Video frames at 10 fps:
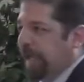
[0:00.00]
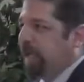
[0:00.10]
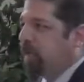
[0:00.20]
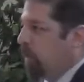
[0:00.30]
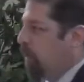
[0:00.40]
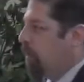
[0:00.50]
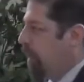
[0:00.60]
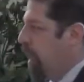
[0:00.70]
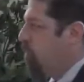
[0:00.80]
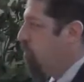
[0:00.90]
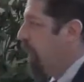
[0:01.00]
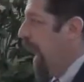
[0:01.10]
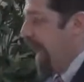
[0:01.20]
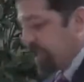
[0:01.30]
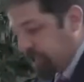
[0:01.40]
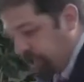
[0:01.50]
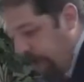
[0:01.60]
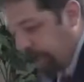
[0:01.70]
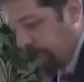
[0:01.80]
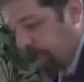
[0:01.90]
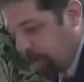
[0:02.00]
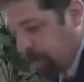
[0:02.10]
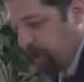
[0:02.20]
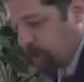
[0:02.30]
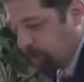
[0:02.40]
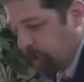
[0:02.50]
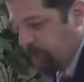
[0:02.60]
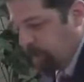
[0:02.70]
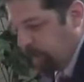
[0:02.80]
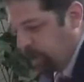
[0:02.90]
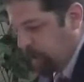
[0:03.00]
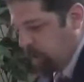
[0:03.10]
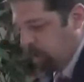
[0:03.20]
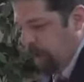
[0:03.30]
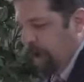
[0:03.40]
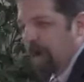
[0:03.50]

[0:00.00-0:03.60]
in the Old Testament and suddenly appears in the New,